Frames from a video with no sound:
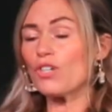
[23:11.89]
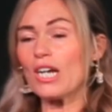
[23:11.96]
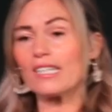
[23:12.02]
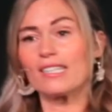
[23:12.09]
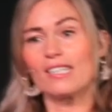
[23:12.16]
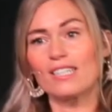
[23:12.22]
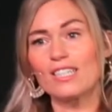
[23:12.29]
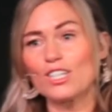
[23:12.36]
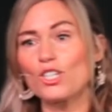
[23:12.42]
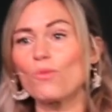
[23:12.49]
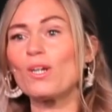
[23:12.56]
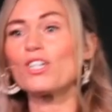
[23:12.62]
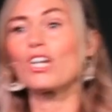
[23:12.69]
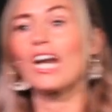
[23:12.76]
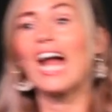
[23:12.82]
this
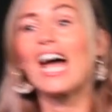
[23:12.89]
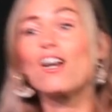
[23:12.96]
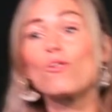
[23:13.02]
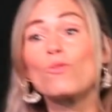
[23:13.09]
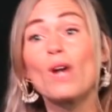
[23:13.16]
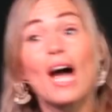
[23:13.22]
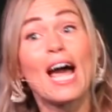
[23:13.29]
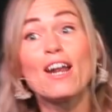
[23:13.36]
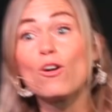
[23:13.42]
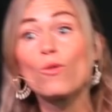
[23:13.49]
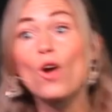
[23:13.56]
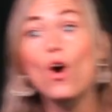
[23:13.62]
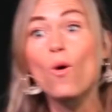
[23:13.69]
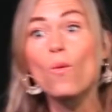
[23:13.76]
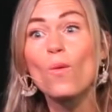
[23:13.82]
situation. I don't, I don't know.
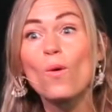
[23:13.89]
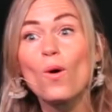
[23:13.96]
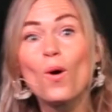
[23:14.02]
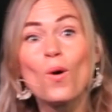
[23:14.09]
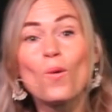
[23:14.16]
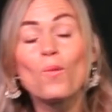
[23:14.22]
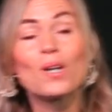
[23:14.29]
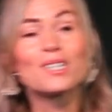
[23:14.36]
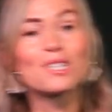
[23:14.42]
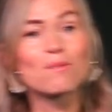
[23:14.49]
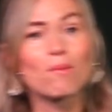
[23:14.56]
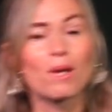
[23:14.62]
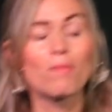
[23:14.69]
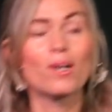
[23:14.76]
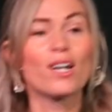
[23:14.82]
Where's the
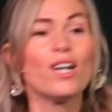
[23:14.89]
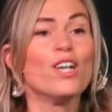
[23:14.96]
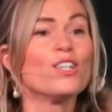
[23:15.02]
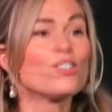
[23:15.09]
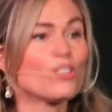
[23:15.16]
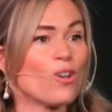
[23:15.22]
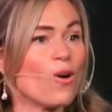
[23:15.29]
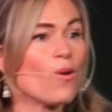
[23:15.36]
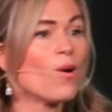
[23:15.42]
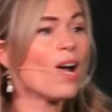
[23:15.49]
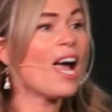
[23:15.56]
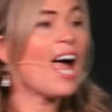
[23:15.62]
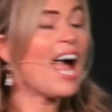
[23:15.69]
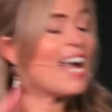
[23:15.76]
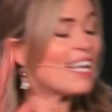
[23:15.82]
playbook? So
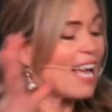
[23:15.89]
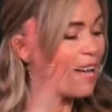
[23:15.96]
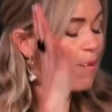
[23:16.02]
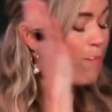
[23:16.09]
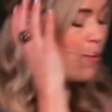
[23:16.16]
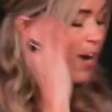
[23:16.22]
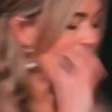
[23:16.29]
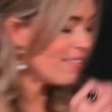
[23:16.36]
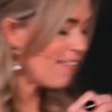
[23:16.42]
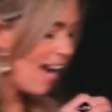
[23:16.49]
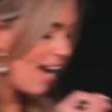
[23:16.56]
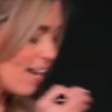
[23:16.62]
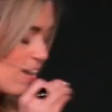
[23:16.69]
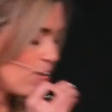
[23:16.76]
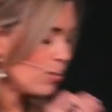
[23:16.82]
I, I prayed that.
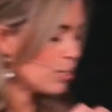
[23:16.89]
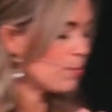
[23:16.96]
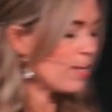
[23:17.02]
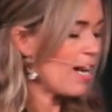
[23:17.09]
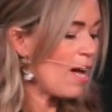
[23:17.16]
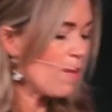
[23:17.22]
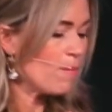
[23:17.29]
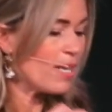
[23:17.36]
Holy Spirit, help me.